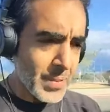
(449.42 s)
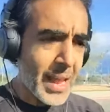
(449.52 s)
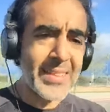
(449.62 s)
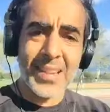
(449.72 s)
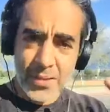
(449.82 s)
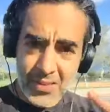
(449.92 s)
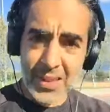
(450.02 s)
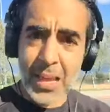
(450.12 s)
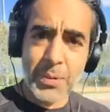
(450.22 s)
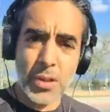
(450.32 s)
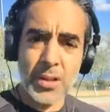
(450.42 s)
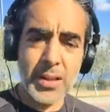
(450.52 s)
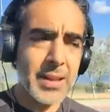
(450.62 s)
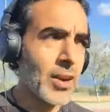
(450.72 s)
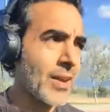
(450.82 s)
I still have a label.
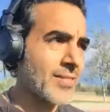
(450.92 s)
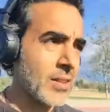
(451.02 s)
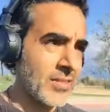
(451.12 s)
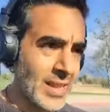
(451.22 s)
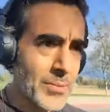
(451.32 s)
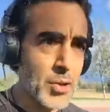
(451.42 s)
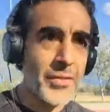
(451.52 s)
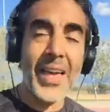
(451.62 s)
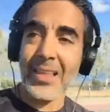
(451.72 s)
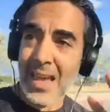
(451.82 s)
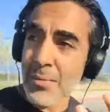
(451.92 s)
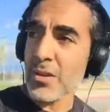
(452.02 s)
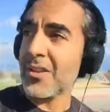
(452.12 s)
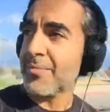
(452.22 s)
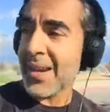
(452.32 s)
You know, I still have a label, and that label
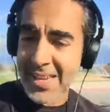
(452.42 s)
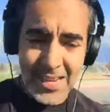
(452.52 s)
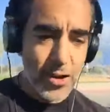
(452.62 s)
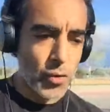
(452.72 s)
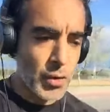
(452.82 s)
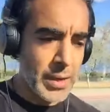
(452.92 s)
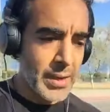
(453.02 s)
is my ego.